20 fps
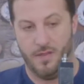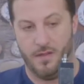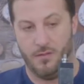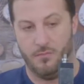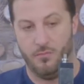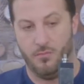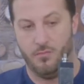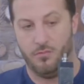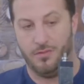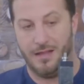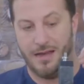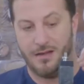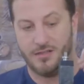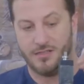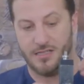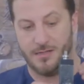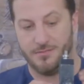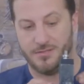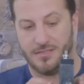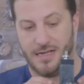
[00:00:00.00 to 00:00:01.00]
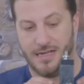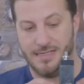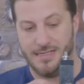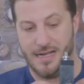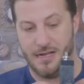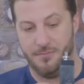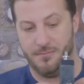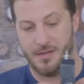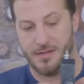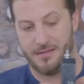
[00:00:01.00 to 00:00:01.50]
the letter's upside
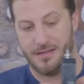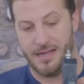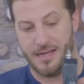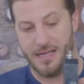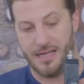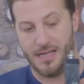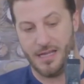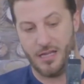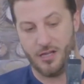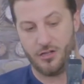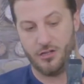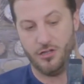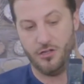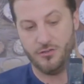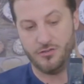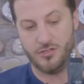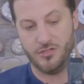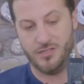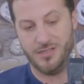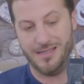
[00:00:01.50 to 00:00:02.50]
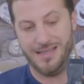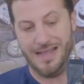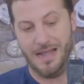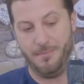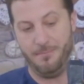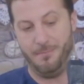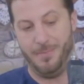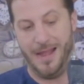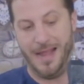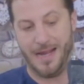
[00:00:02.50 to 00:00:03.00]
down, because I can get closer to
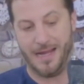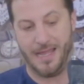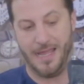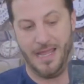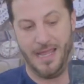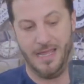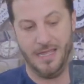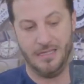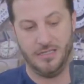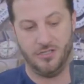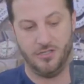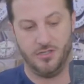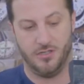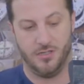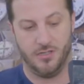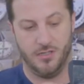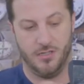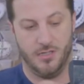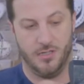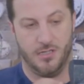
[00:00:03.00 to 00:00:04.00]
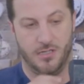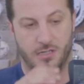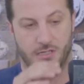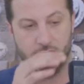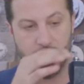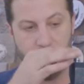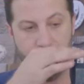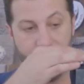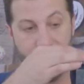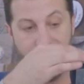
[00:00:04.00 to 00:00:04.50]
that back edge.
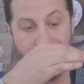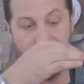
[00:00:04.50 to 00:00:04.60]
Because if